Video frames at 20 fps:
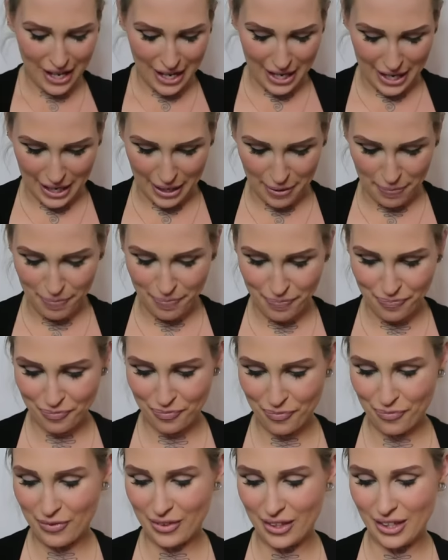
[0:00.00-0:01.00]
And
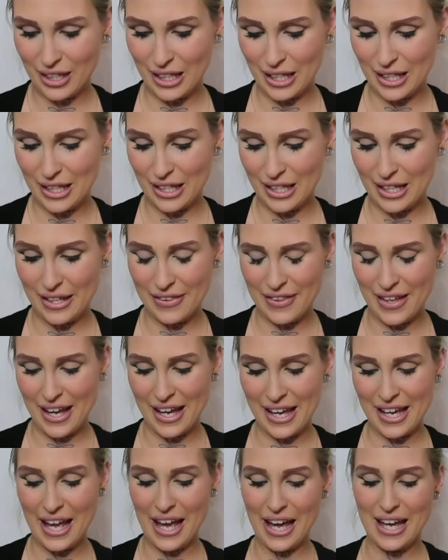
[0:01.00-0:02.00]
there
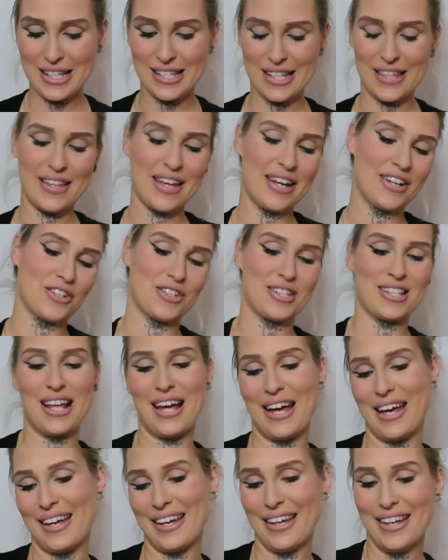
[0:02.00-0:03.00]
he is. And then just
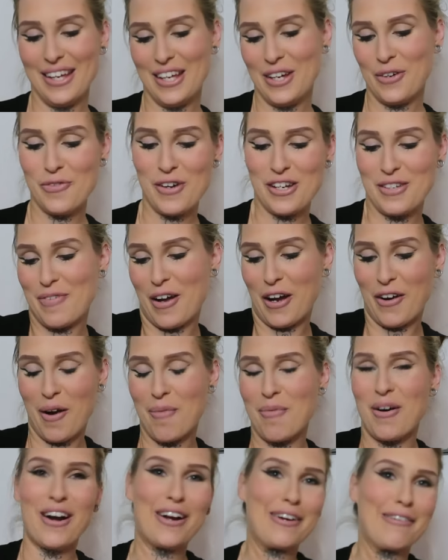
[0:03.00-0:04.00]
like when my
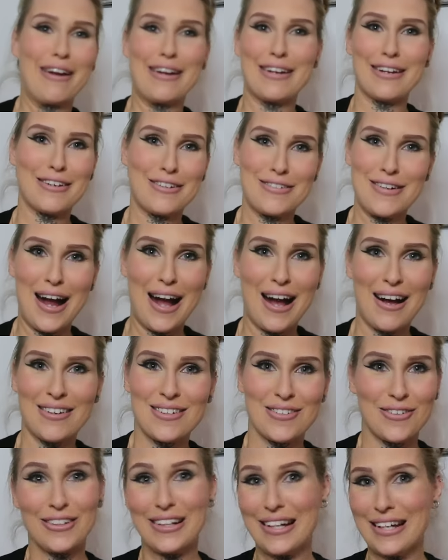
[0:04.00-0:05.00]
grandma and granddad are
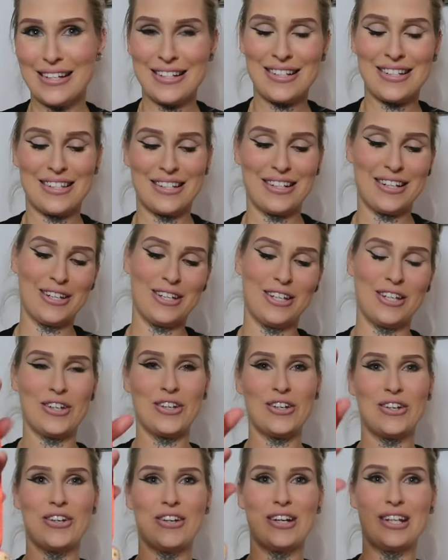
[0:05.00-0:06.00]
around, all innocent and
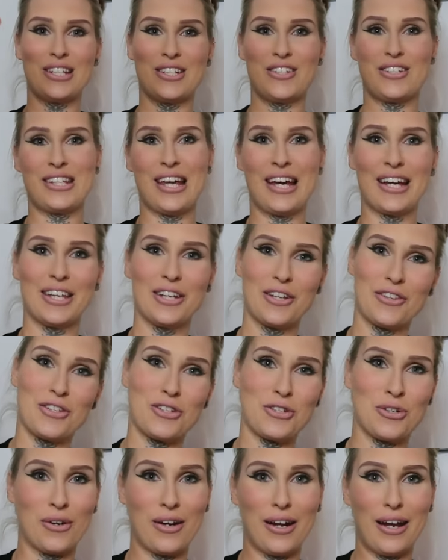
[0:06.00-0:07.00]
cute, and it's just hanging on the
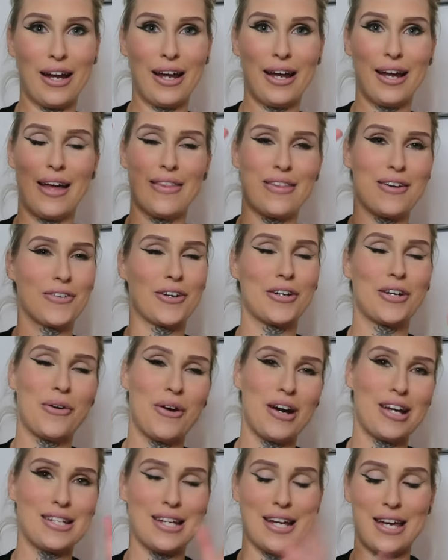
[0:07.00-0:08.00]
tree, and they've got no
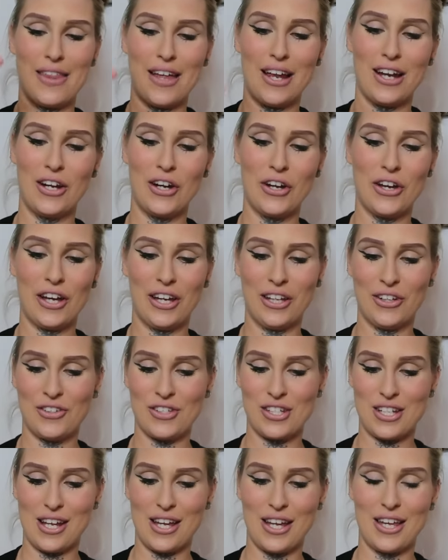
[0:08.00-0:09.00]
idea that lurking
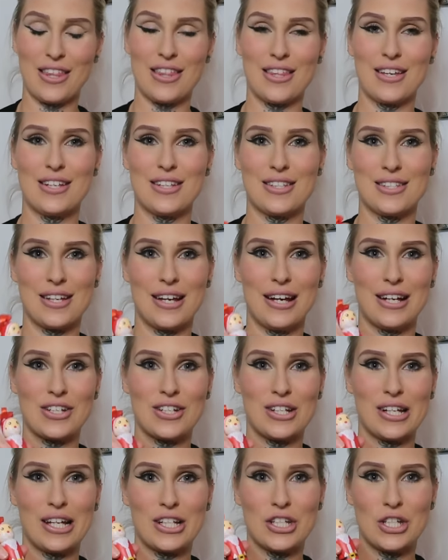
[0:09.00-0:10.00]
underneath is
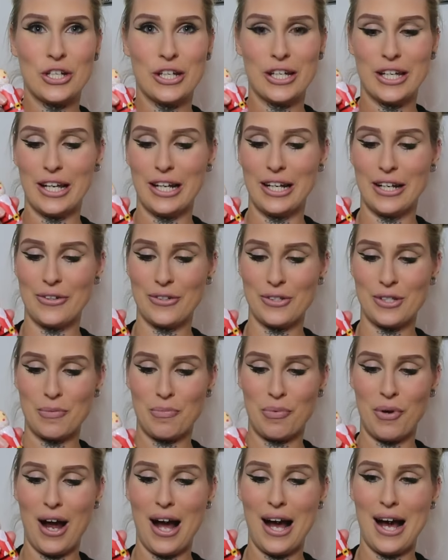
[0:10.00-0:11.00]
actually a cheeky little
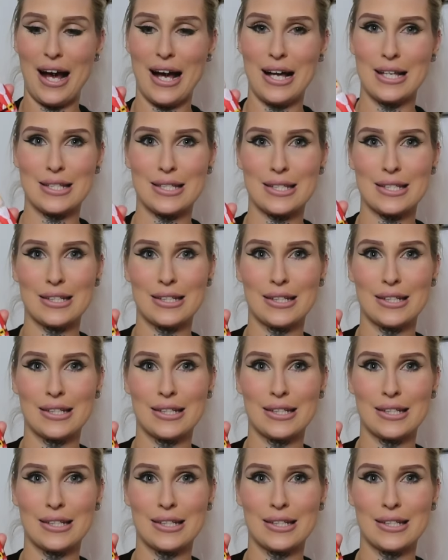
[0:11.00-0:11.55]
surprise.